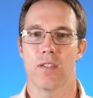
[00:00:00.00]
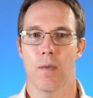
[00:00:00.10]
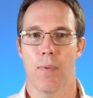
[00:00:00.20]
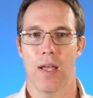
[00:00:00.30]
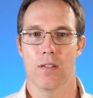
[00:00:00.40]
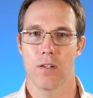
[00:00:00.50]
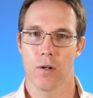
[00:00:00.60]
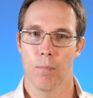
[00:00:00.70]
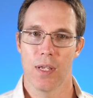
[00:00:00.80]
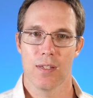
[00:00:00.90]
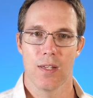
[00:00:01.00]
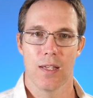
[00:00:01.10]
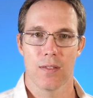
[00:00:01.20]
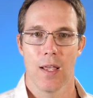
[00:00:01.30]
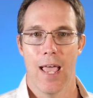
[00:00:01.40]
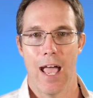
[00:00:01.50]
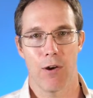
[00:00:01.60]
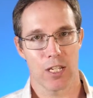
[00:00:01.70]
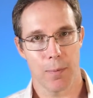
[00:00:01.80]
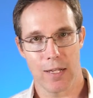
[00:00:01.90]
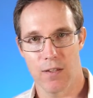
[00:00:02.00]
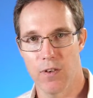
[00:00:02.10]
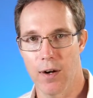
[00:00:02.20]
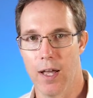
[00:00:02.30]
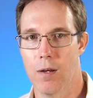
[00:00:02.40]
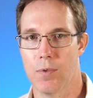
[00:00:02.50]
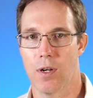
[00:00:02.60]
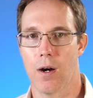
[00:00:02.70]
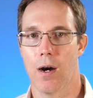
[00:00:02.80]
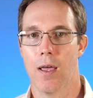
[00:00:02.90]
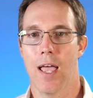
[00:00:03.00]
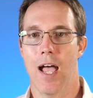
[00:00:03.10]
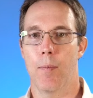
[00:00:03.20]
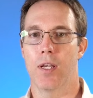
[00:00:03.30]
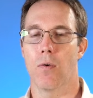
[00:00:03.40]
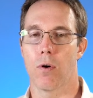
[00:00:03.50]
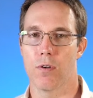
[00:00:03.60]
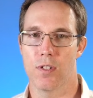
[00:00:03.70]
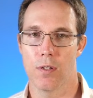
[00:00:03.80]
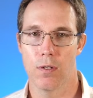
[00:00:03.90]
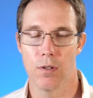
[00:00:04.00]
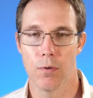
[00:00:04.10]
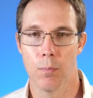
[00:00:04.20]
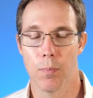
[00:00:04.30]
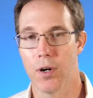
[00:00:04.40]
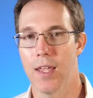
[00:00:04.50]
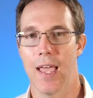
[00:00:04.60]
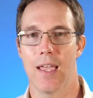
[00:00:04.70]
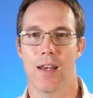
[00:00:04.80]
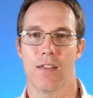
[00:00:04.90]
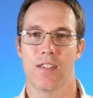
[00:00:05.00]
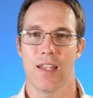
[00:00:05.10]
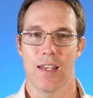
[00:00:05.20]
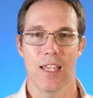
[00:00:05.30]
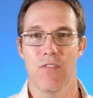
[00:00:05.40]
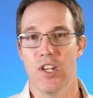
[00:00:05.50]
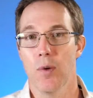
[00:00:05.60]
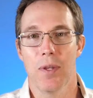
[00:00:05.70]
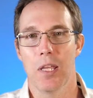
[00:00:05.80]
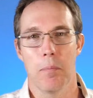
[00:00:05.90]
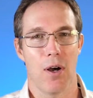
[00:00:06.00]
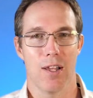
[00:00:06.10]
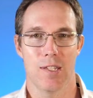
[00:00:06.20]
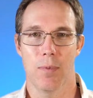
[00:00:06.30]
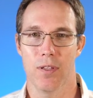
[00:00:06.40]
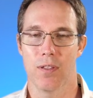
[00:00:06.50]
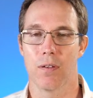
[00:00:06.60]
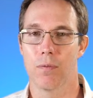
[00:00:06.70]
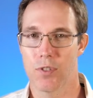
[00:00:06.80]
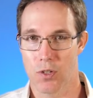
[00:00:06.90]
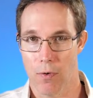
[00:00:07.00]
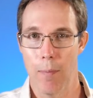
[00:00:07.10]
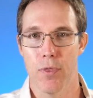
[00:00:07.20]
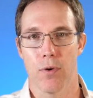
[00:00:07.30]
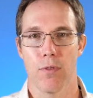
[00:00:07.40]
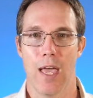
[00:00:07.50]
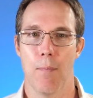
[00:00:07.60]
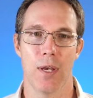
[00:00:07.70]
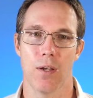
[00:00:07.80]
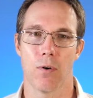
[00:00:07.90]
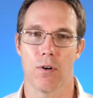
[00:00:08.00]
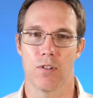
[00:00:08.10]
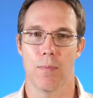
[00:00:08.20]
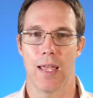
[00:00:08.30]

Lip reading: this depends on your business, how expensive your items are, how many orders you do per day, and is it even humanly possible to scrub through that many orders